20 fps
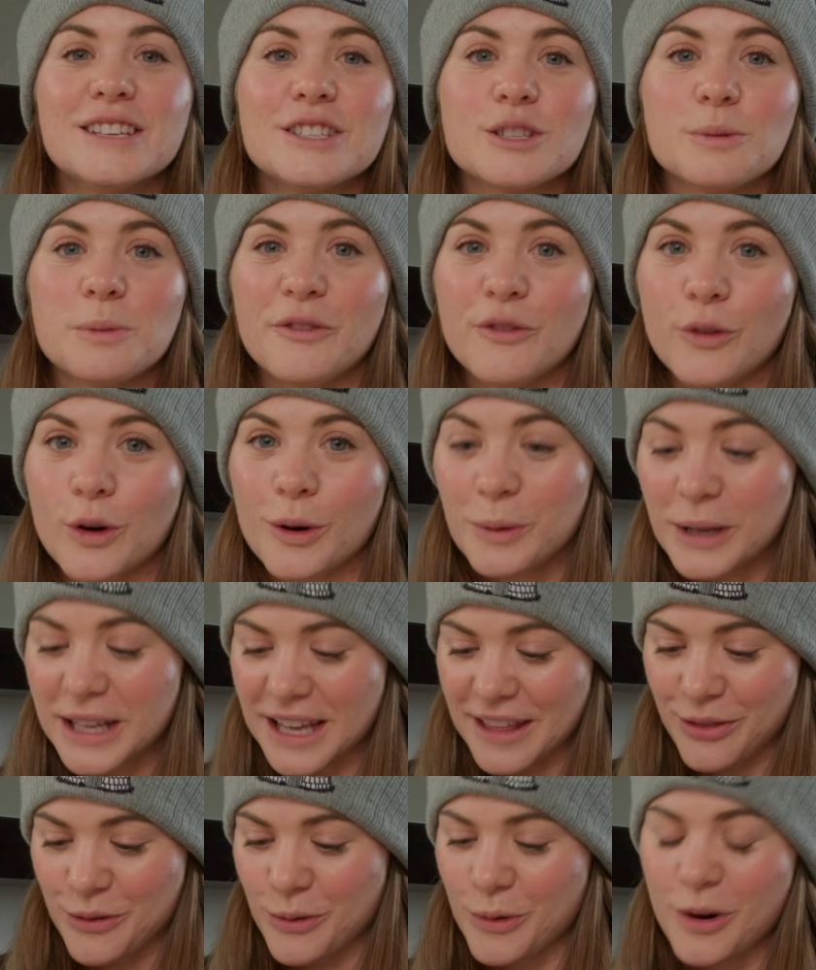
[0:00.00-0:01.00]
So before we
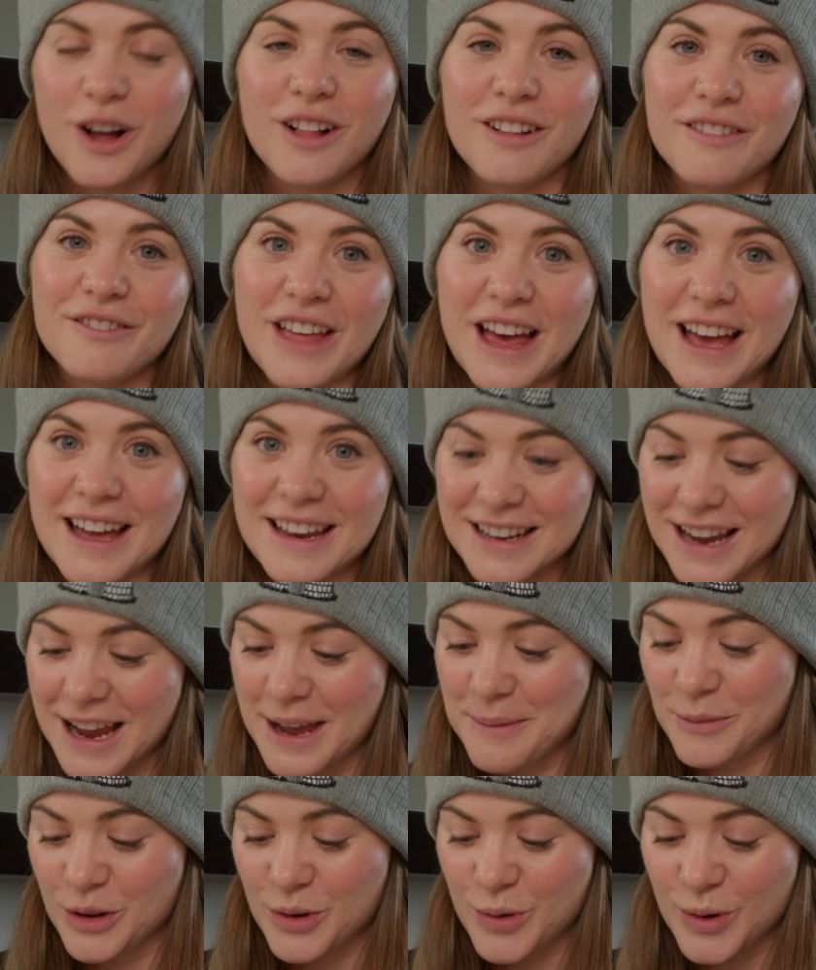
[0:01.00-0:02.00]
get through all of that,
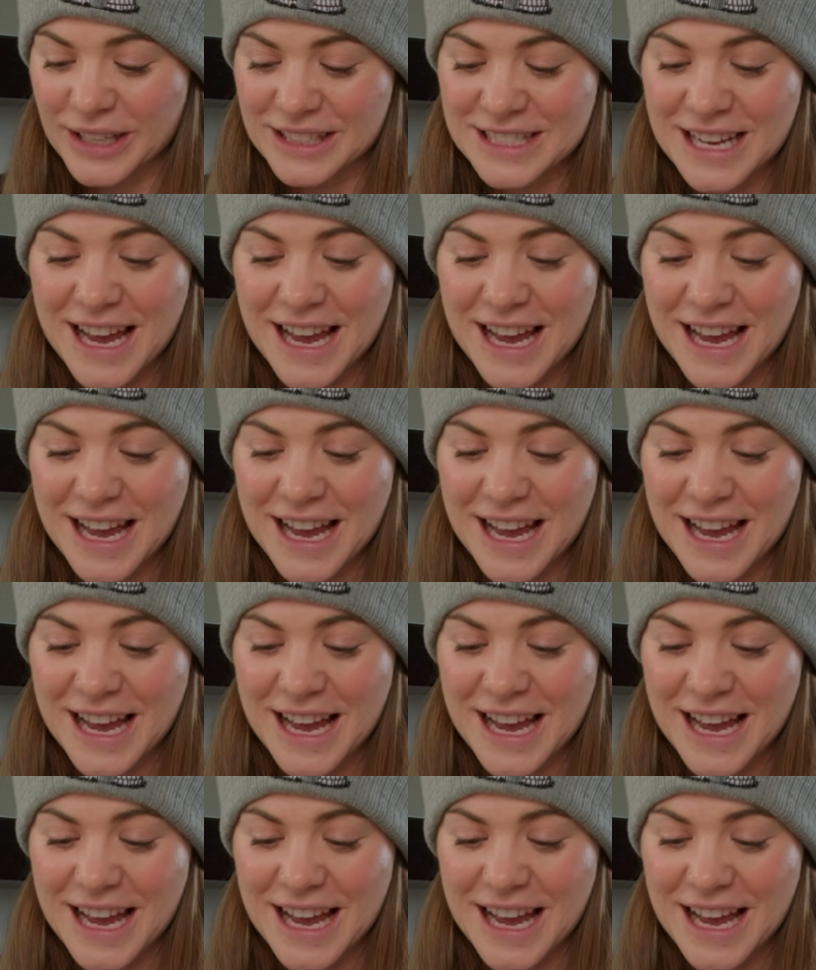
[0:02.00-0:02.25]
I'm going